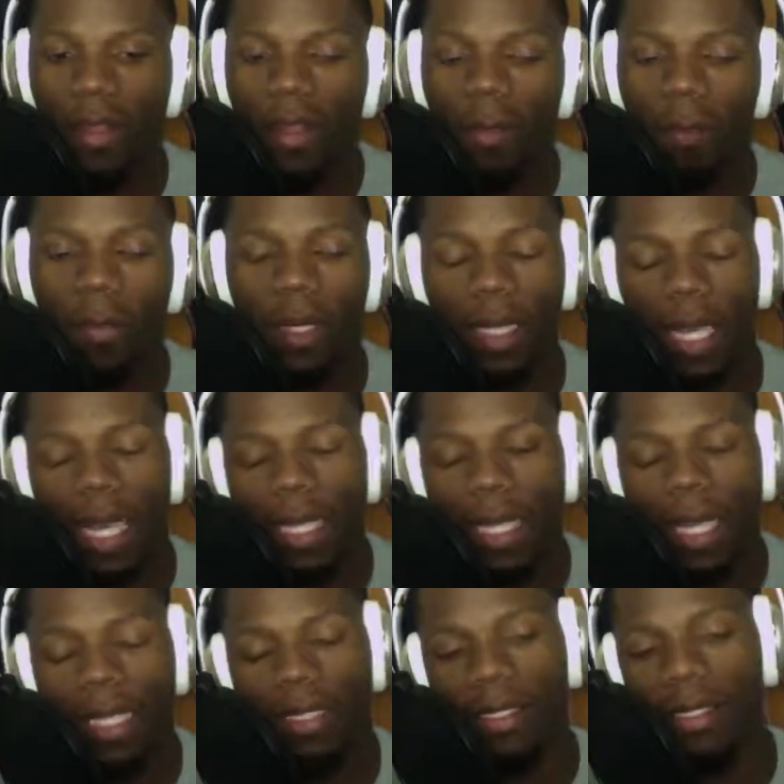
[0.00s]
But
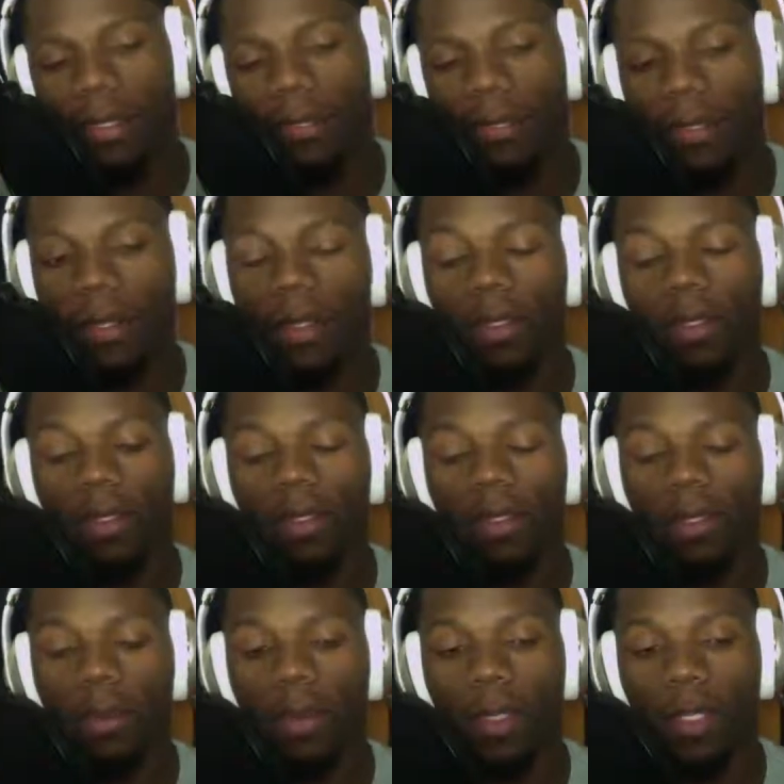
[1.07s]
as a defender,
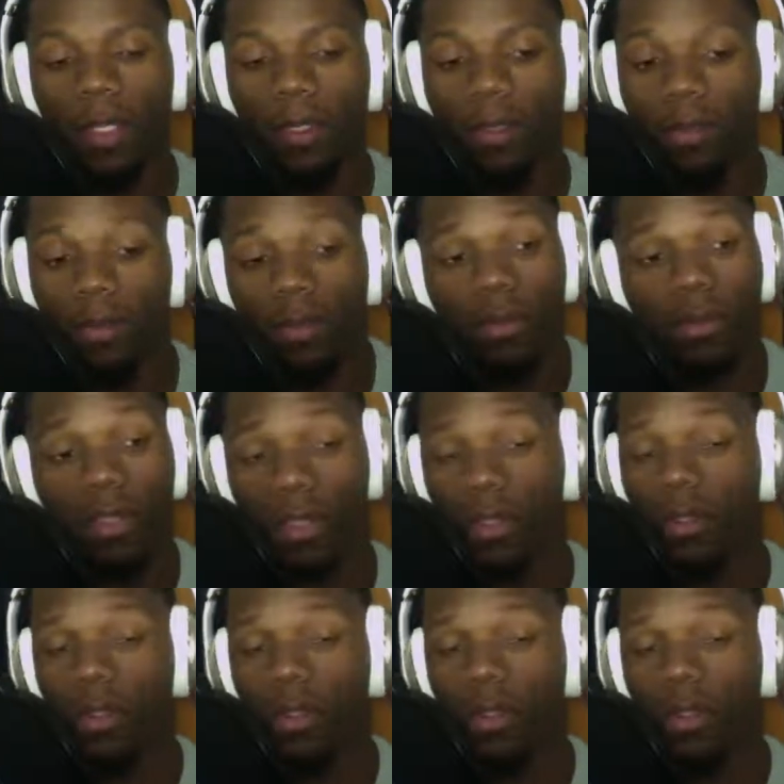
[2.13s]
I mean, you just